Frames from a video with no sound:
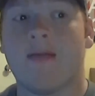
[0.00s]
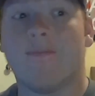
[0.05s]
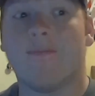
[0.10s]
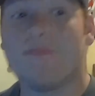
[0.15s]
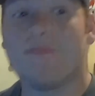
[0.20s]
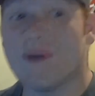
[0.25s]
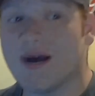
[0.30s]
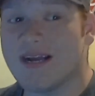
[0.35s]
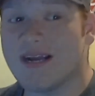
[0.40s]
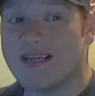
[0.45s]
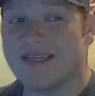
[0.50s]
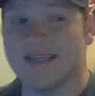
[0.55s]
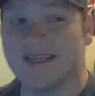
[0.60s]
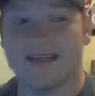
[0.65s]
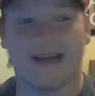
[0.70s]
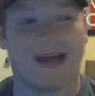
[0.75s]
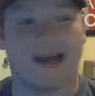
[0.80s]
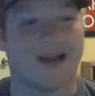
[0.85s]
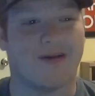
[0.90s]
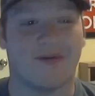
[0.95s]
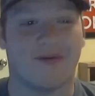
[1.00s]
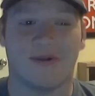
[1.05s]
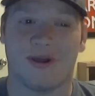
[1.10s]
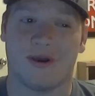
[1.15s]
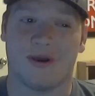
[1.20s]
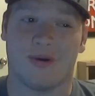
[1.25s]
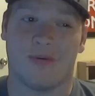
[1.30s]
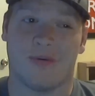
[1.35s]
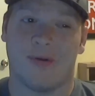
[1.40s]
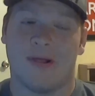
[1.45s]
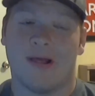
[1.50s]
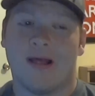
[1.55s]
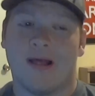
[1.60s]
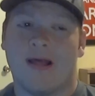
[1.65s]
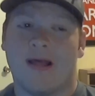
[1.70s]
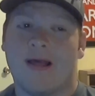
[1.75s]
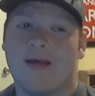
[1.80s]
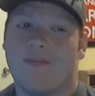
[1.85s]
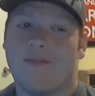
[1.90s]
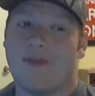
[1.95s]
But, I don't know.
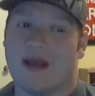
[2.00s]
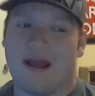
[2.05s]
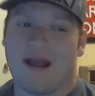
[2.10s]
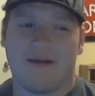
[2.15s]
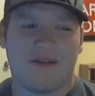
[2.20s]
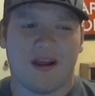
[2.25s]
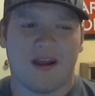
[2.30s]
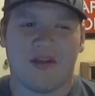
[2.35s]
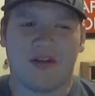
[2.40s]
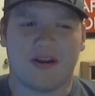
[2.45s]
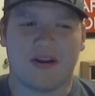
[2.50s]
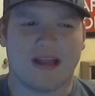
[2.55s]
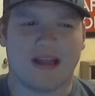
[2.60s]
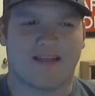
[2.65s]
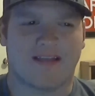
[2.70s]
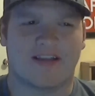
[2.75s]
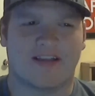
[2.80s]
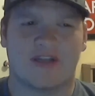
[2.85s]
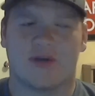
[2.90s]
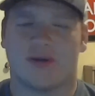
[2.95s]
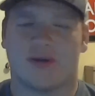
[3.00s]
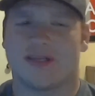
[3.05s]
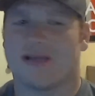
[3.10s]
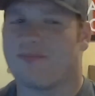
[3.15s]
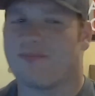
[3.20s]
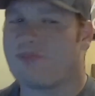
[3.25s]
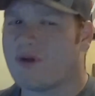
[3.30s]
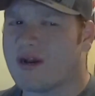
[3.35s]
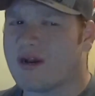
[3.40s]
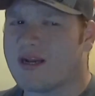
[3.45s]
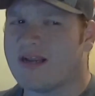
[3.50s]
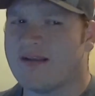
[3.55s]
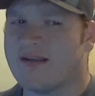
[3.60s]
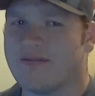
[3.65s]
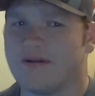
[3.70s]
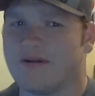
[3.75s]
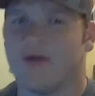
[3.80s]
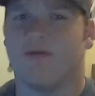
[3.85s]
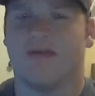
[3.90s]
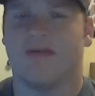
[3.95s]
But every other casting choice I'm
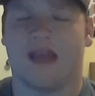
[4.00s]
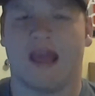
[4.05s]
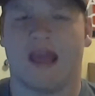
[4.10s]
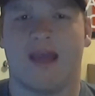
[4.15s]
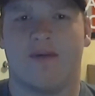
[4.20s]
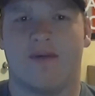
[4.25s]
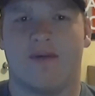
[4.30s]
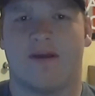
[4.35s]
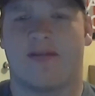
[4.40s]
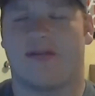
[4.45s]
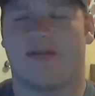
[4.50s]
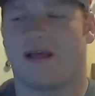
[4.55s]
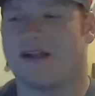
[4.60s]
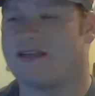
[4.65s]
pretty okay with.